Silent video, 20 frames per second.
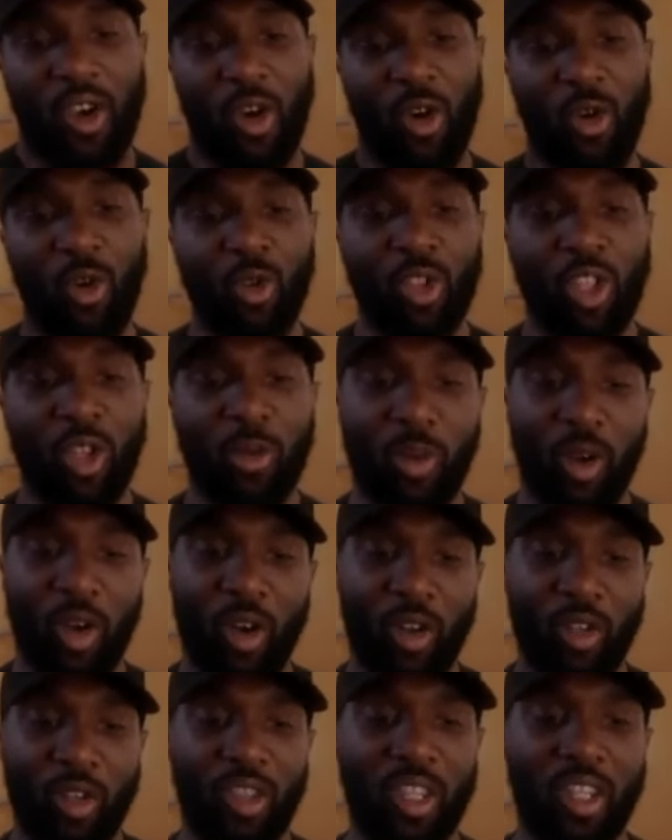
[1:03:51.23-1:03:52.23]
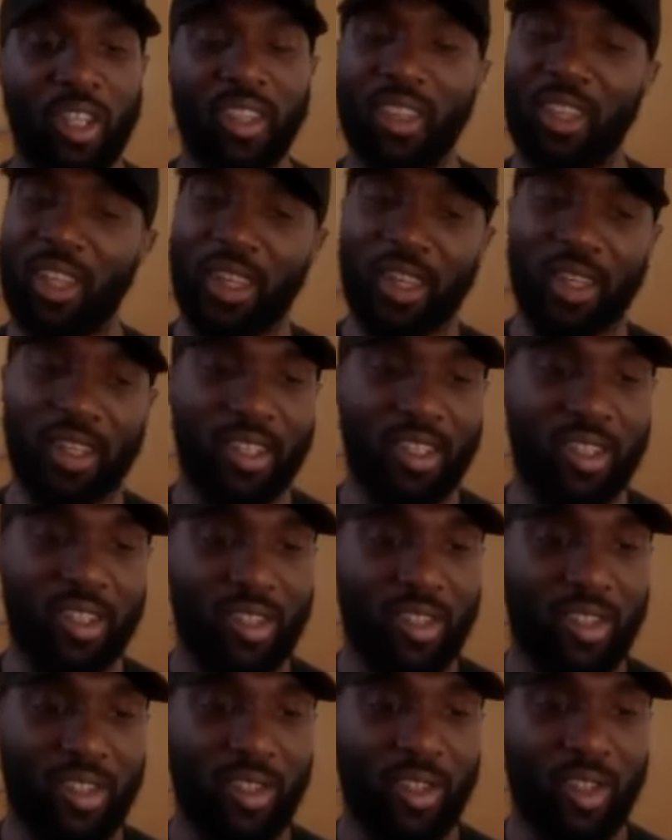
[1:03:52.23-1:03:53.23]
All them are on their
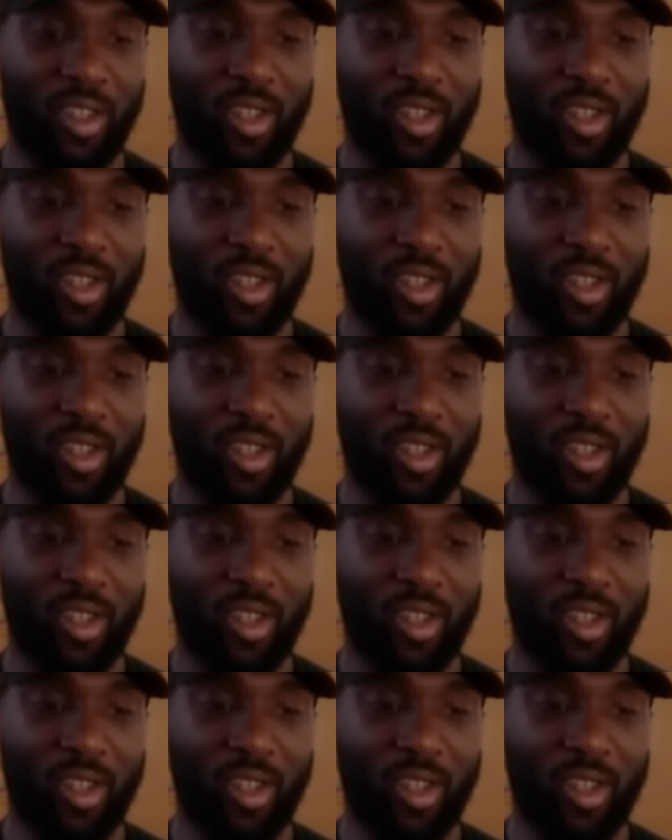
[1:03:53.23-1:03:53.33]
necks.